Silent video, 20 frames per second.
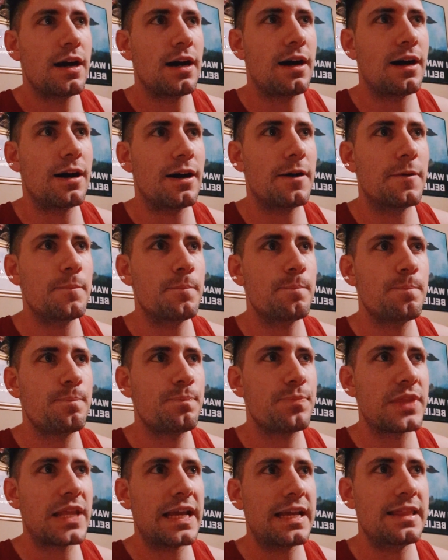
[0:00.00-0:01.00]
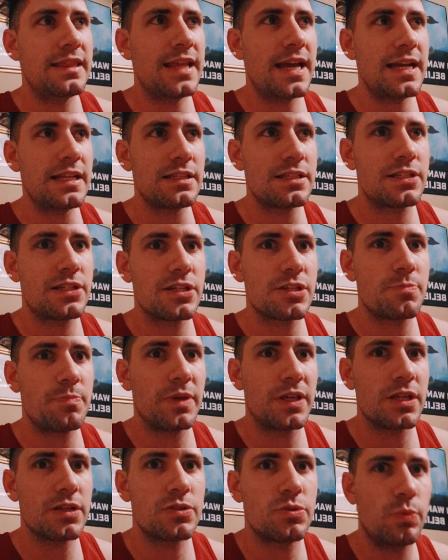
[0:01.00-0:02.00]
um, and that's just
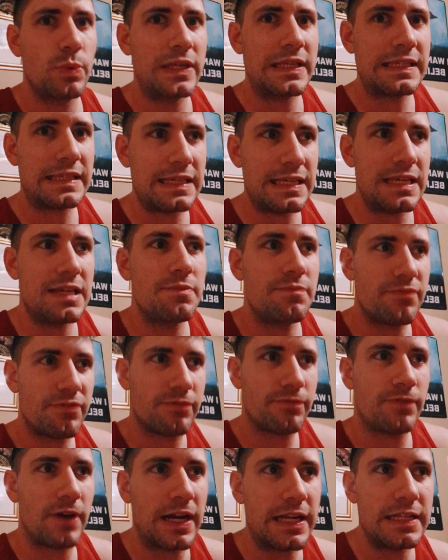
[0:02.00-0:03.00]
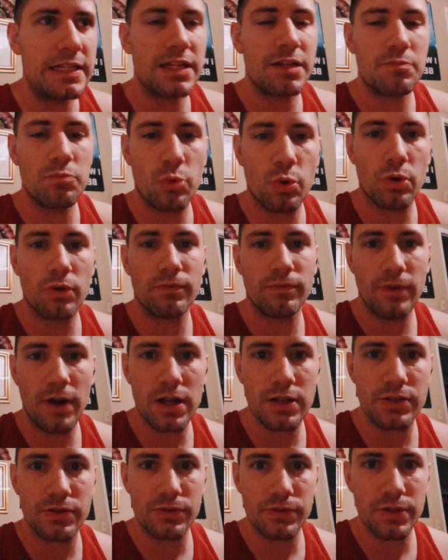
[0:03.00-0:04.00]
because we keep finding more
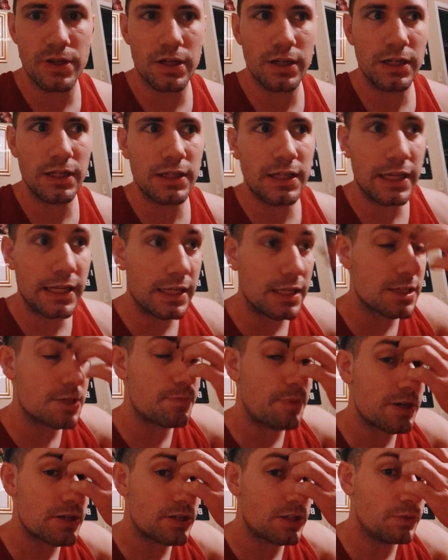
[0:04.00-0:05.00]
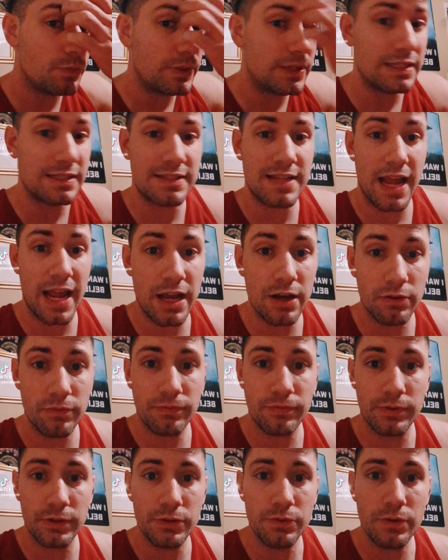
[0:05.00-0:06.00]
fossils on it. Like, especially with the tail
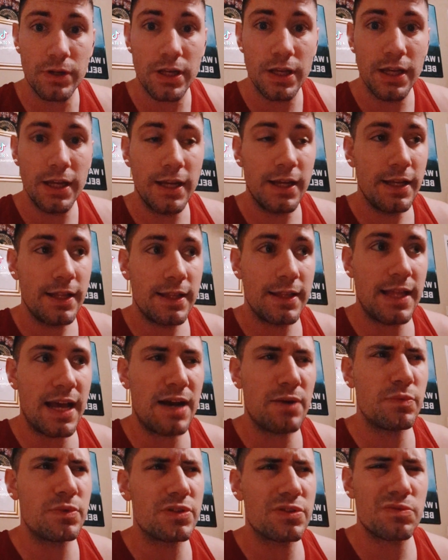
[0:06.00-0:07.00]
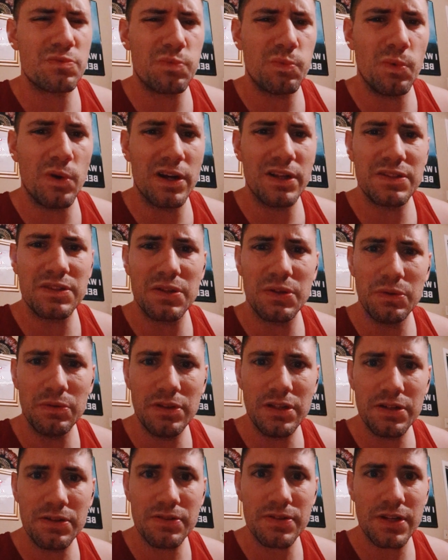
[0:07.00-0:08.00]
fluke, that was what, two
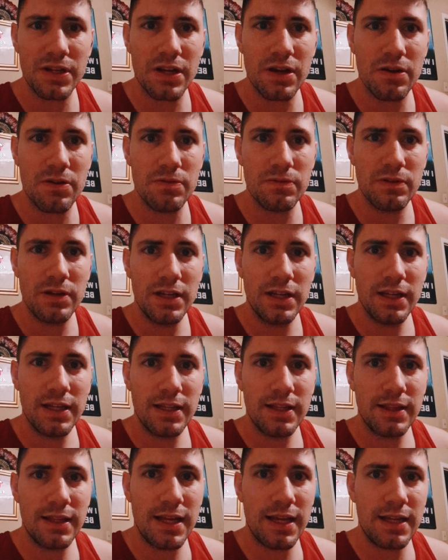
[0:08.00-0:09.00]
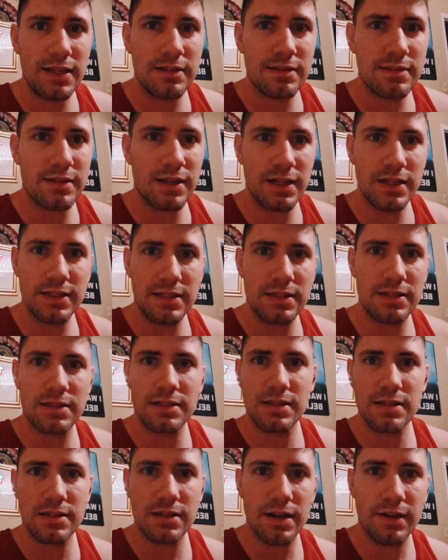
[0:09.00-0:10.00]
years ago that scientists
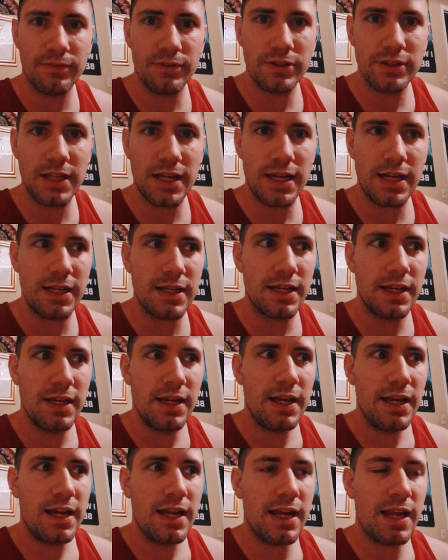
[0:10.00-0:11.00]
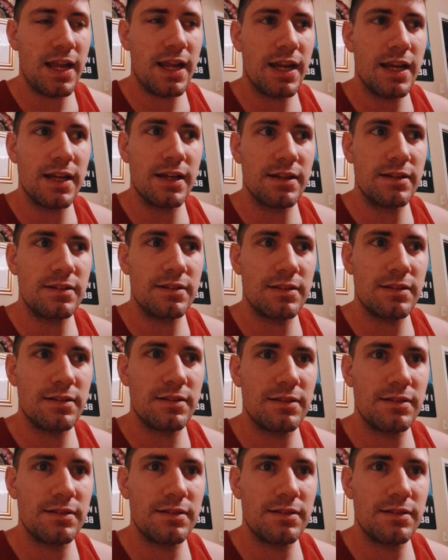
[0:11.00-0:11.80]
discovered that? And